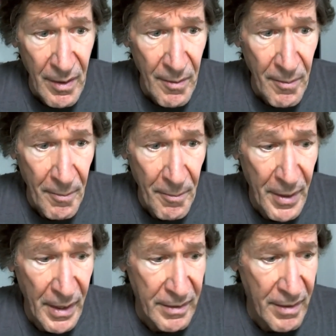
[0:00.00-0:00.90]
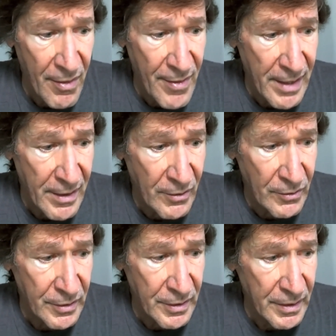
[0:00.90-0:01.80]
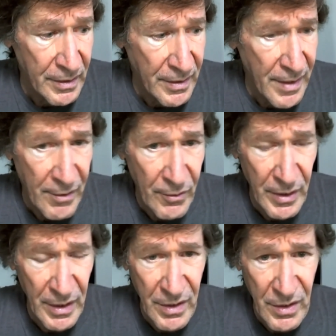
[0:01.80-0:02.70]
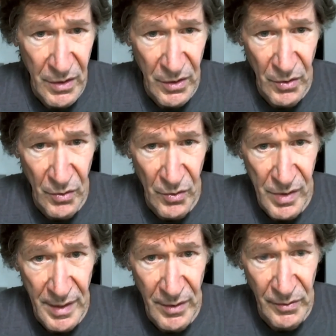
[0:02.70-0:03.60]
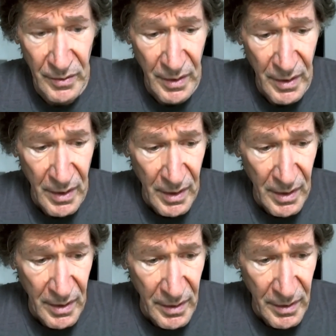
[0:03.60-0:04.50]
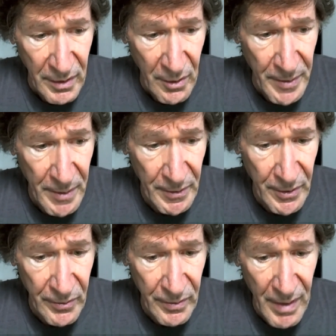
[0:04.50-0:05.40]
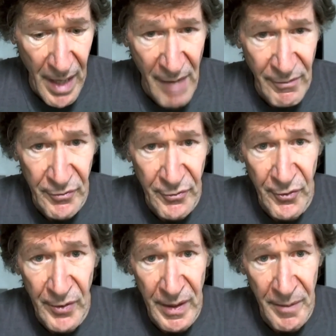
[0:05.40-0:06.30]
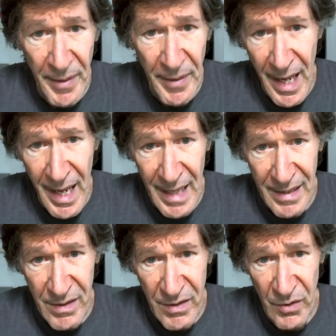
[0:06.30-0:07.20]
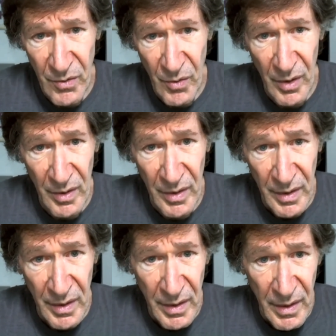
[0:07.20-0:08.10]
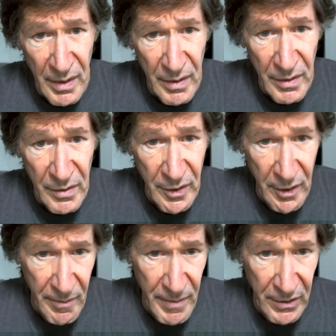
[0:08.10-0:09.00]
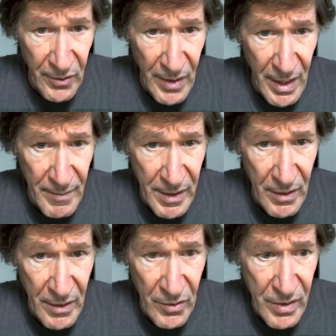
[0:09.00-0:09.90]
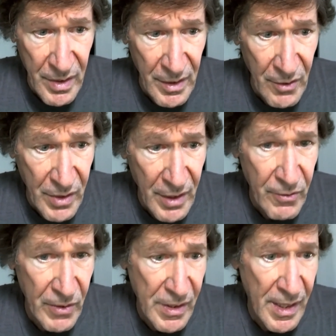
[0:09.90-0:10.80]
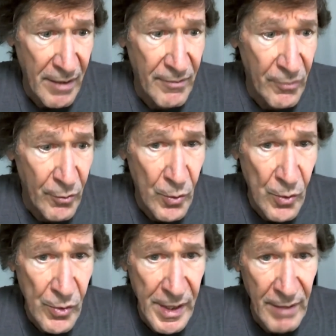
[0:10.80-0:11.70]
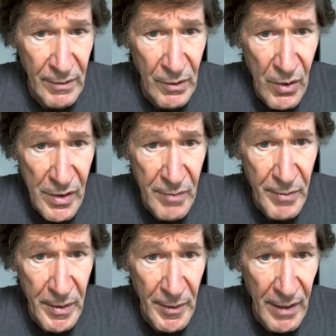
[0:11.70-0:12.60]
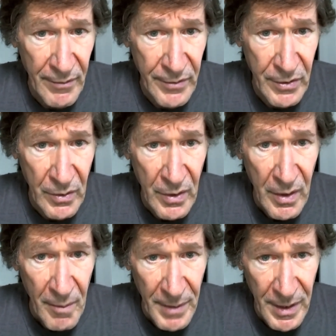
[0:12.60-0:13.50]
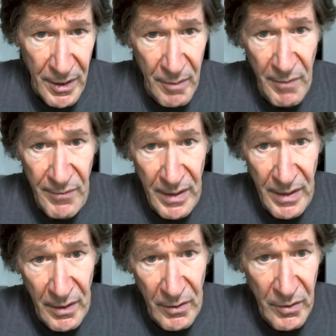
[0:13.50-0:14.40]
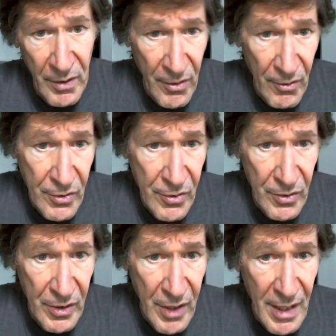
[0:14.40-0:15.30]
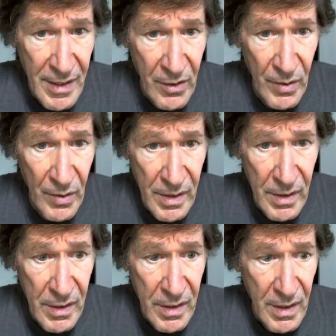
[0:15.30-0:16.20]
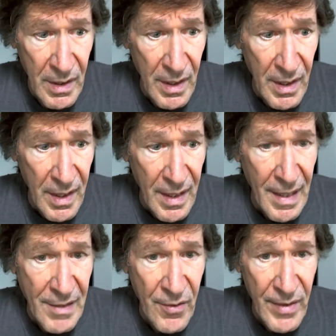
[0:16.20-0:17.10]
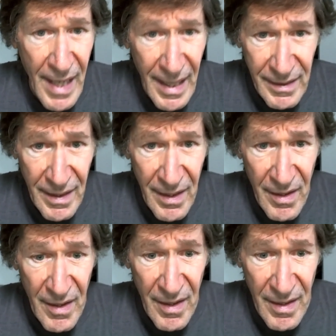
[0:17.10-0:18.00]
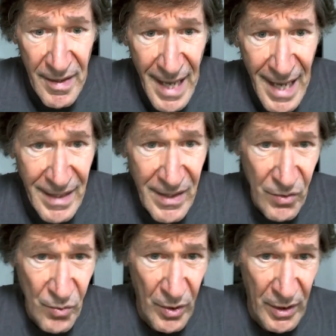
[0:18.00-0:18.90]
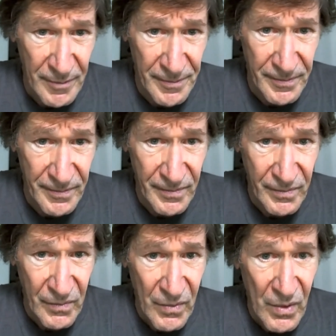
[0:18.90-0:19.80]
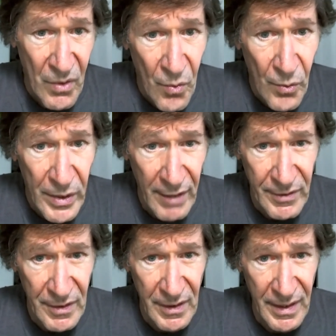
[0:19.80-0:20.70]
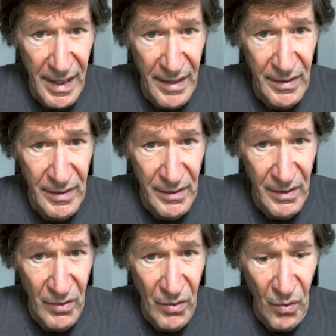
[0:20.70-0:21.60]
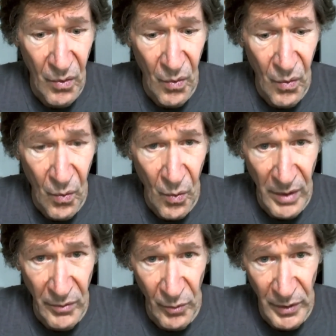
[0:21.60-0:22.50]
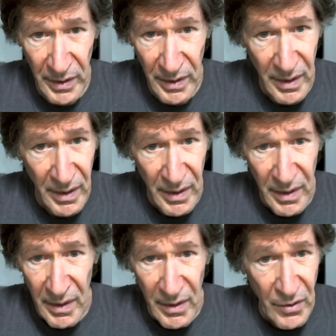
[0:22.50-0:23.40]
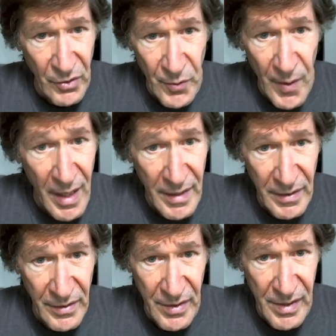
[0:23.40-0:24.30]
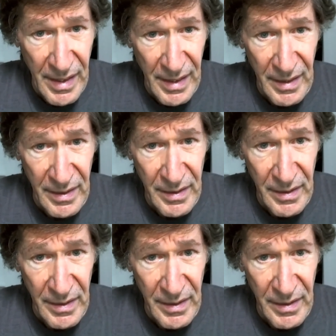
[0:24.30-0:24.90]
But they don't excuse, they don't, you know, people don't have a free pass to commit crimes in those countries. They have rules, they have laws, and people have to meet them. If they don't, there are certain consequences. And so that is what we have to look at when we try to understand